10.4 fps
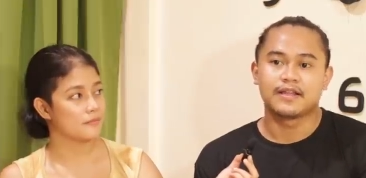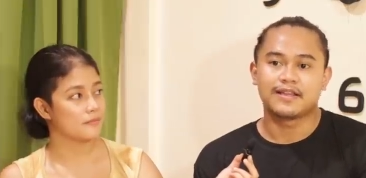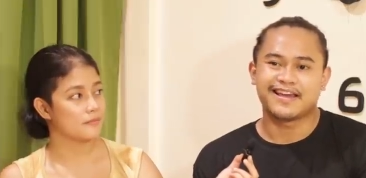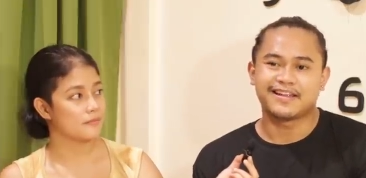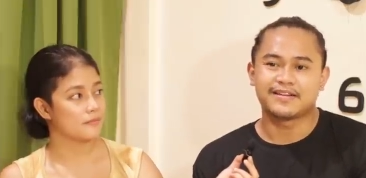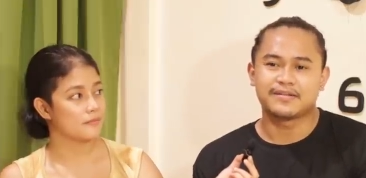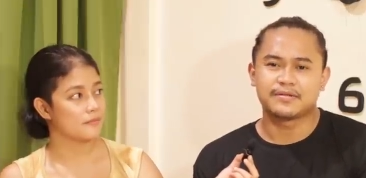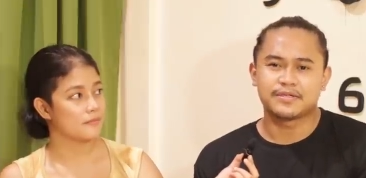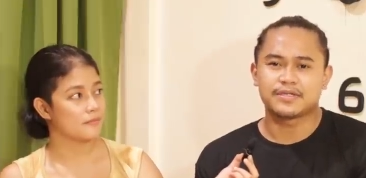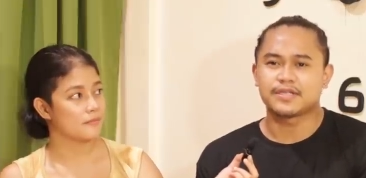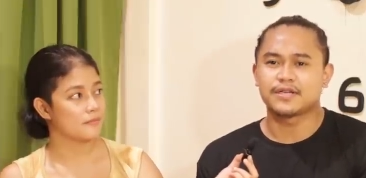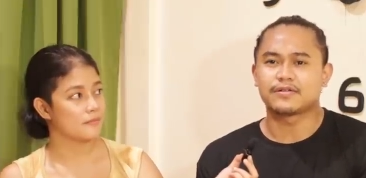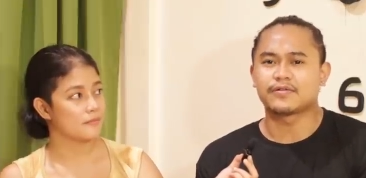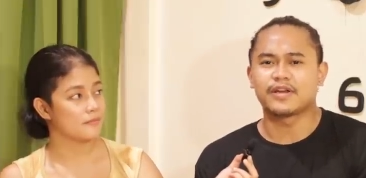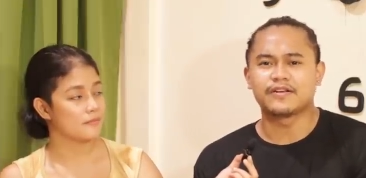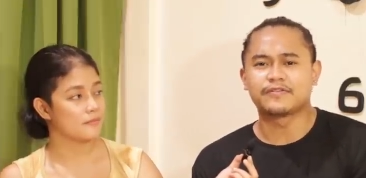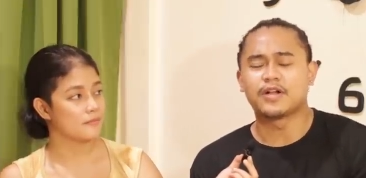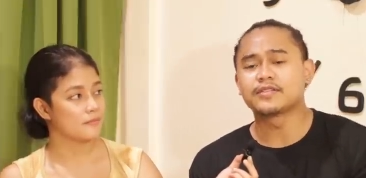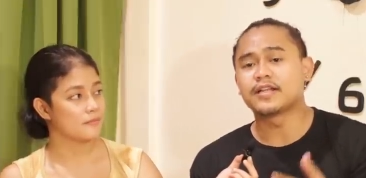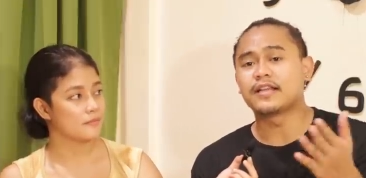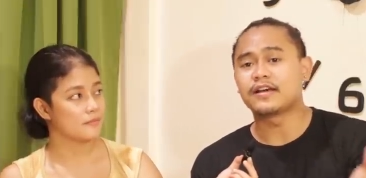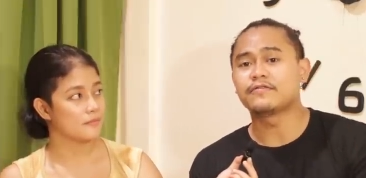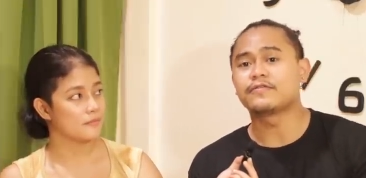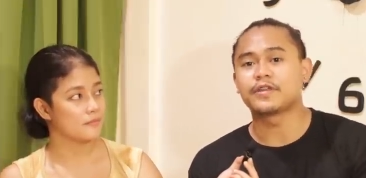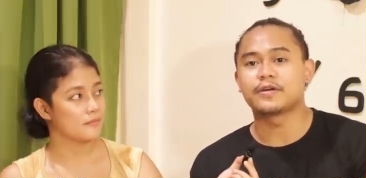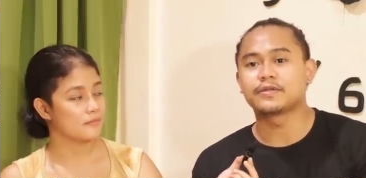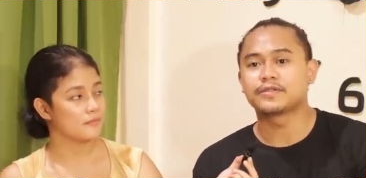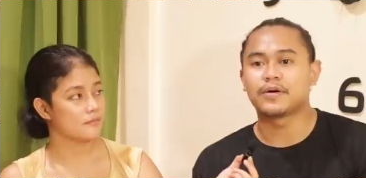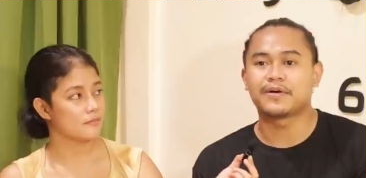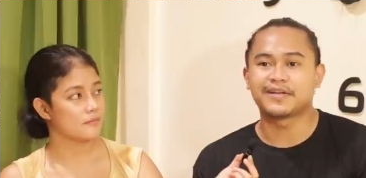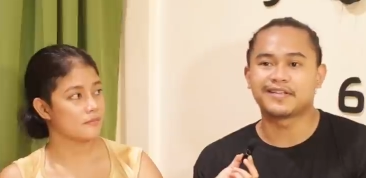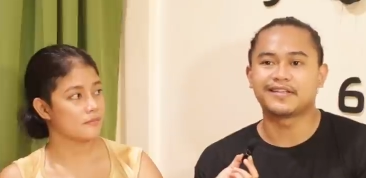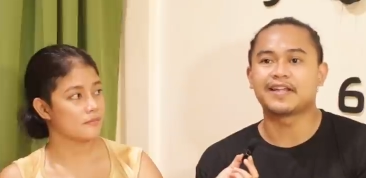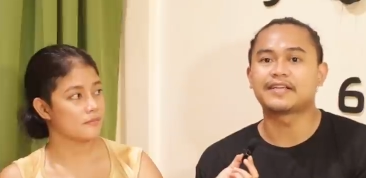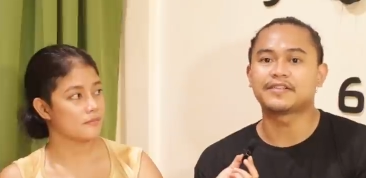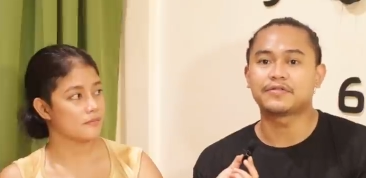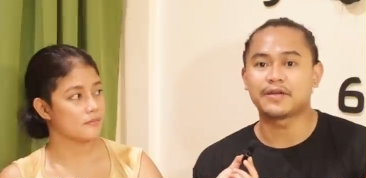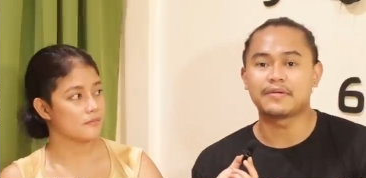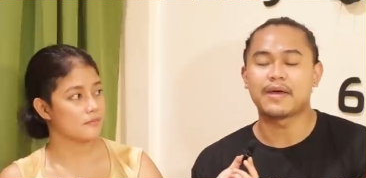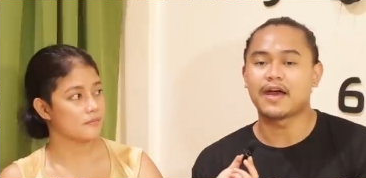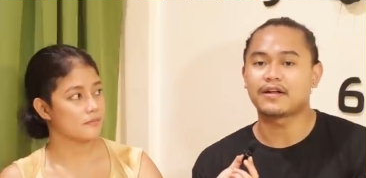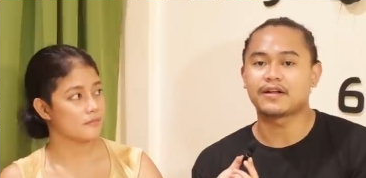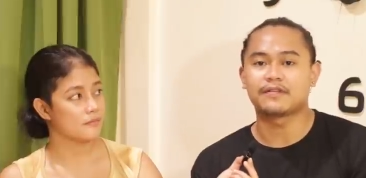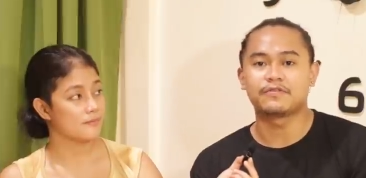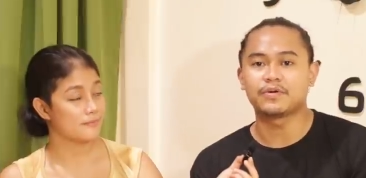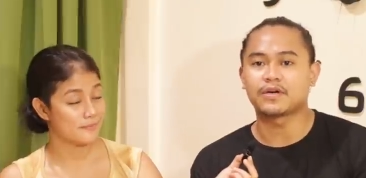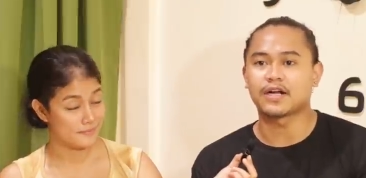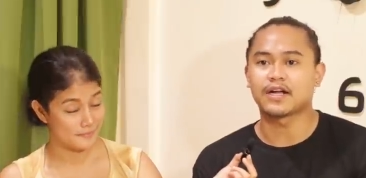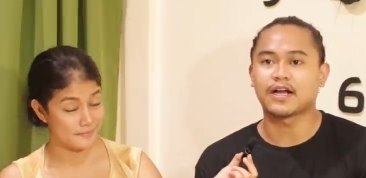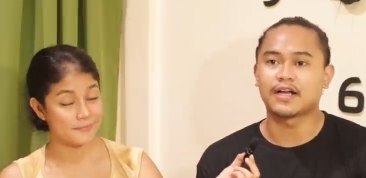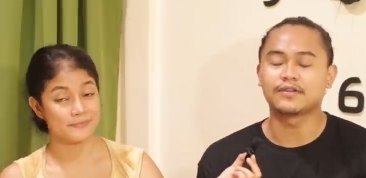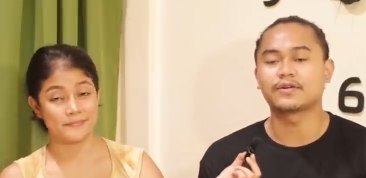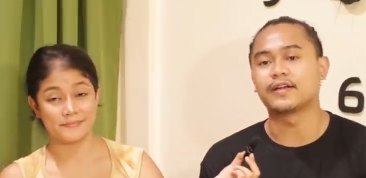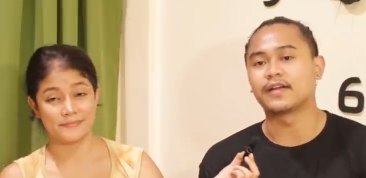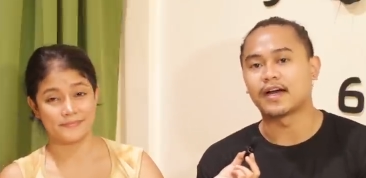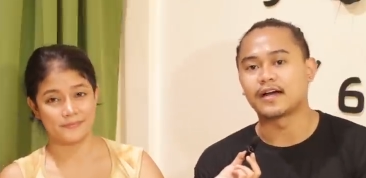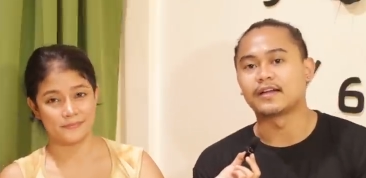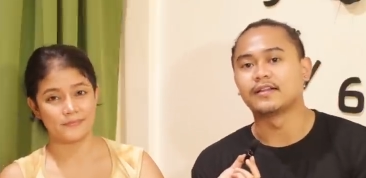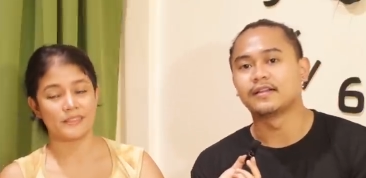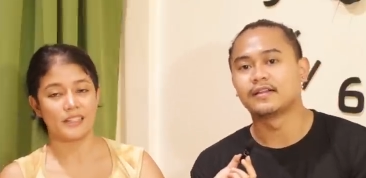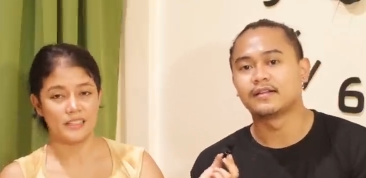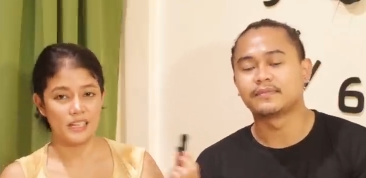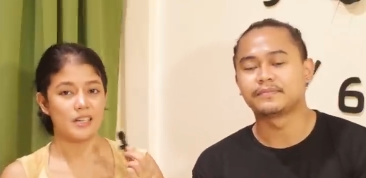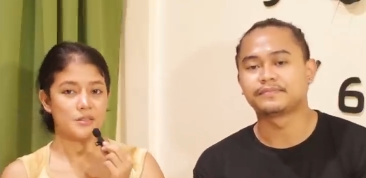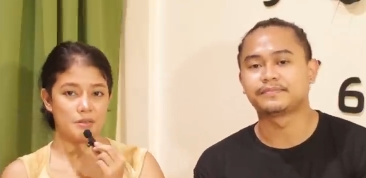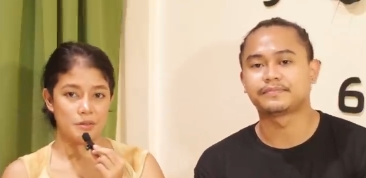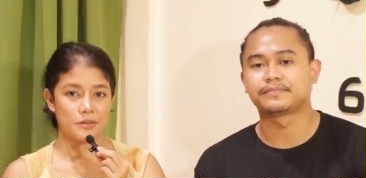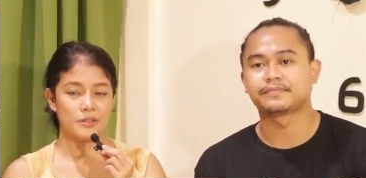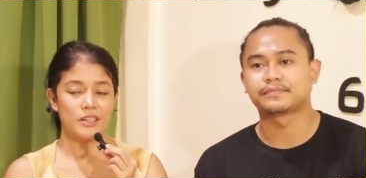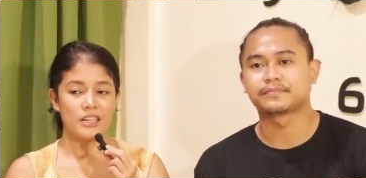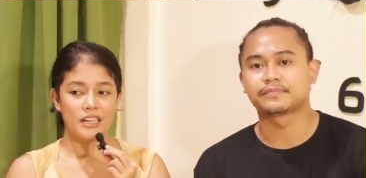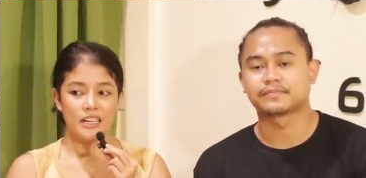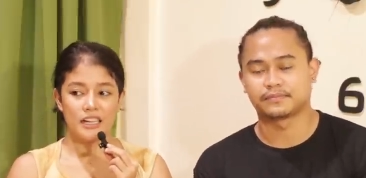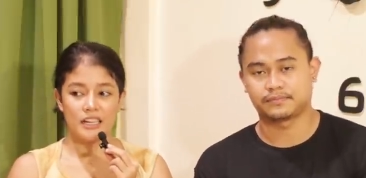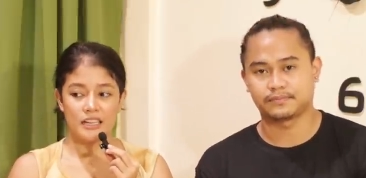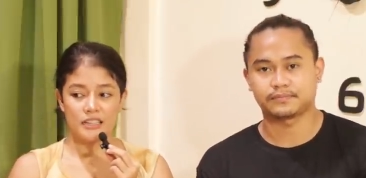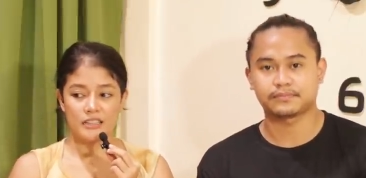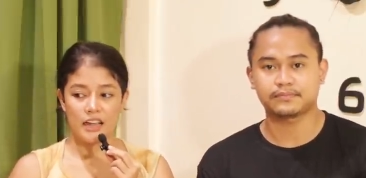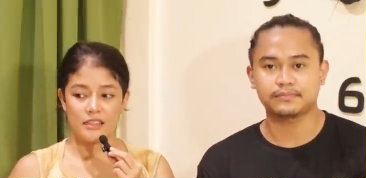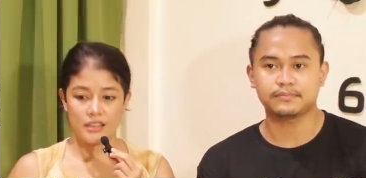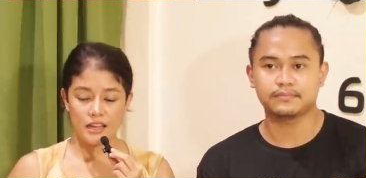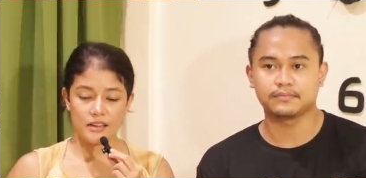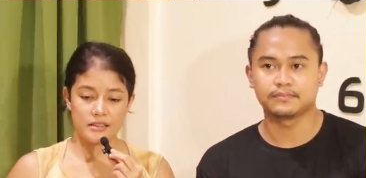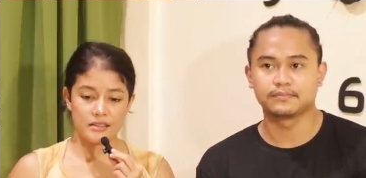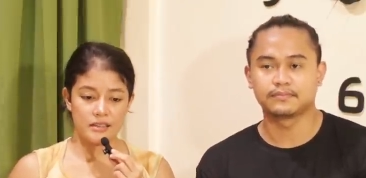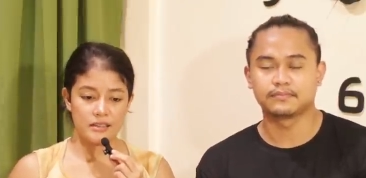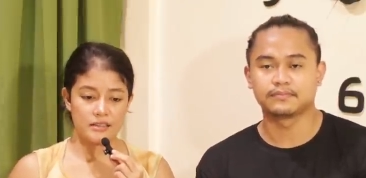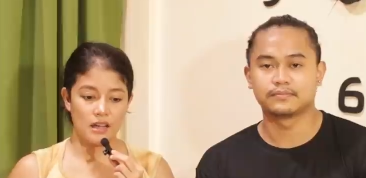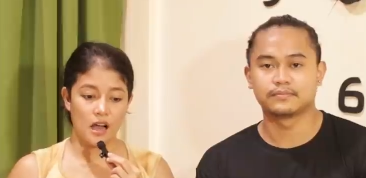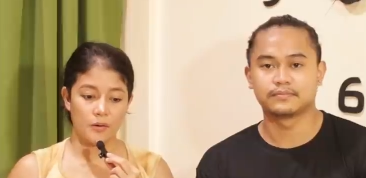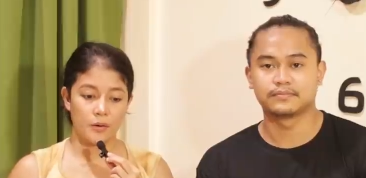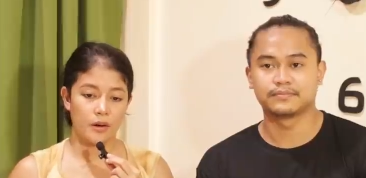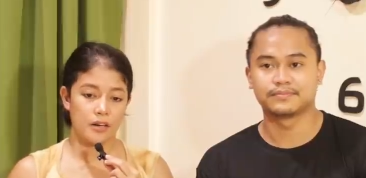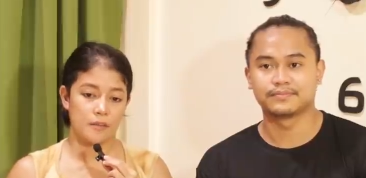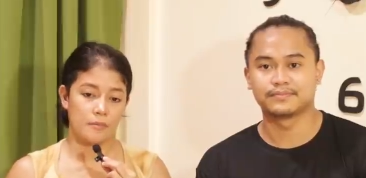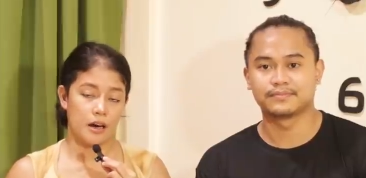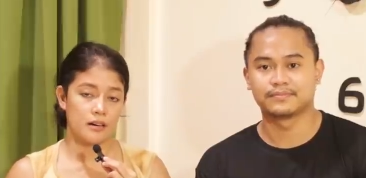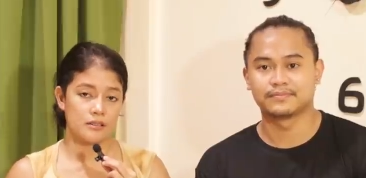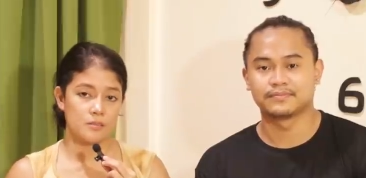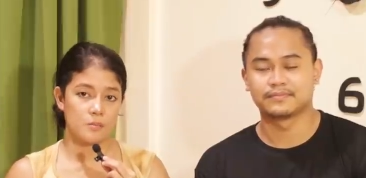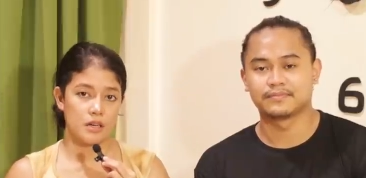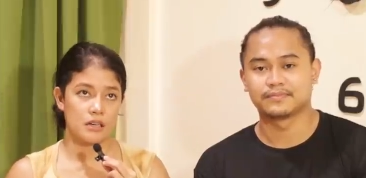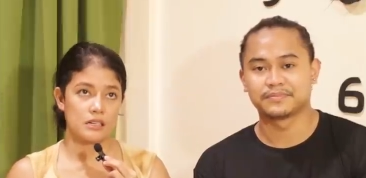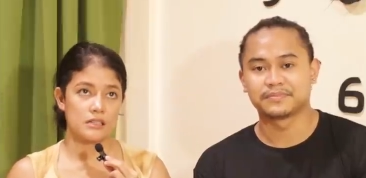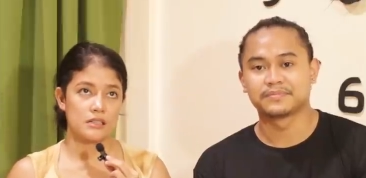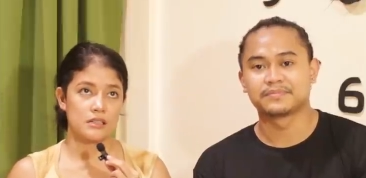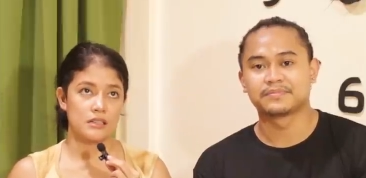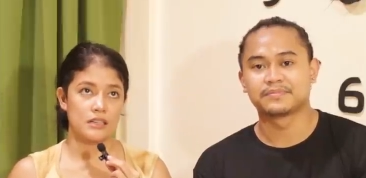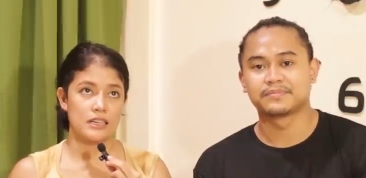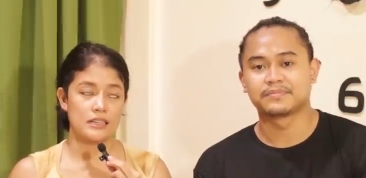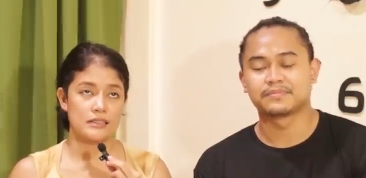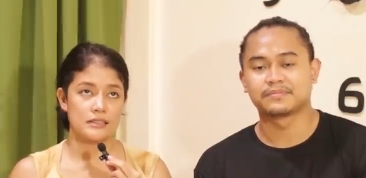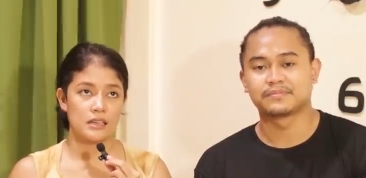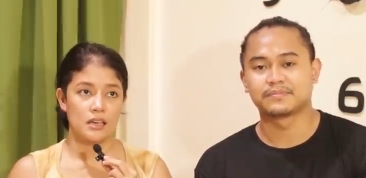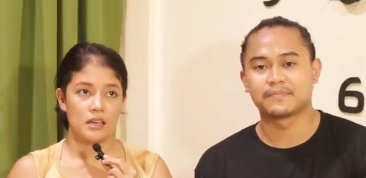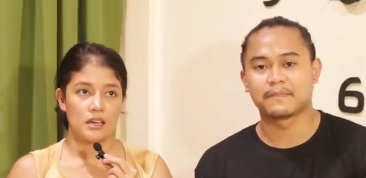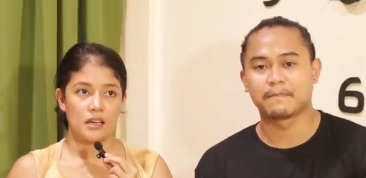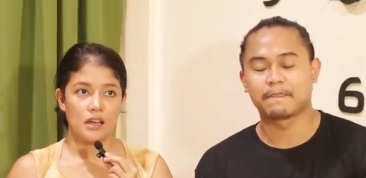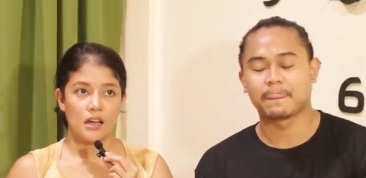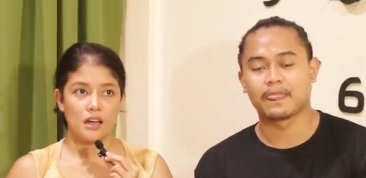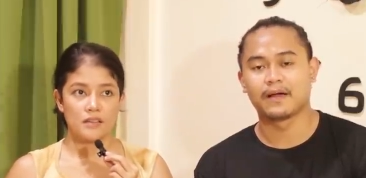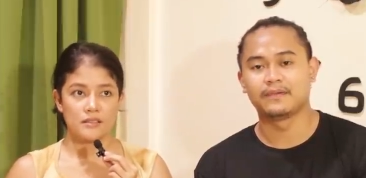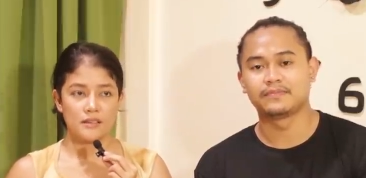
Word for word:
Speaker 1: then she already falls in love with you. So it doesn't really matter if you are cut or uncut.
Speaker 2: Yeah, true. And next is awkward embarrassment is uh,